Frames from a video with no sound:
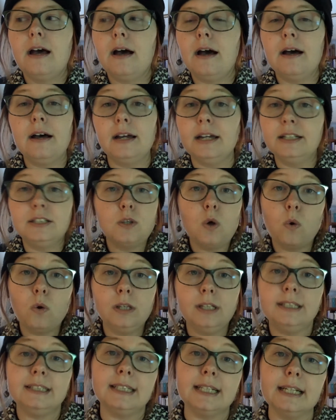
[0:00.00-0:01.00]
It
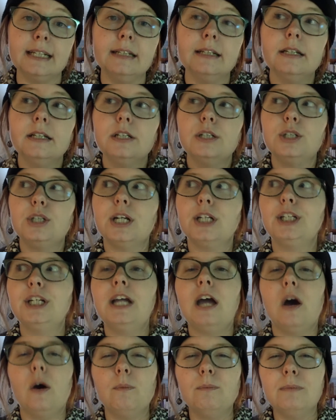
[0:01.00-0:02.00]
totally did. She actually
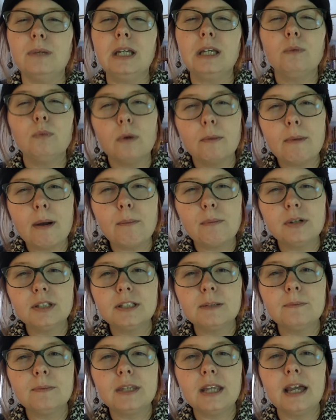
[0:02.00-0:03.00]
helped me remember
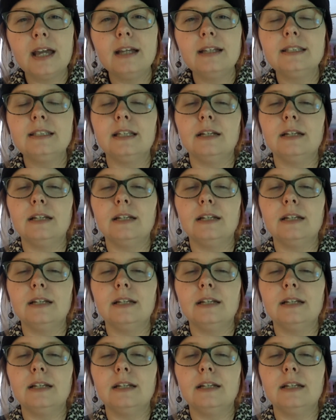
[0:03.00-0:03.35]
some things.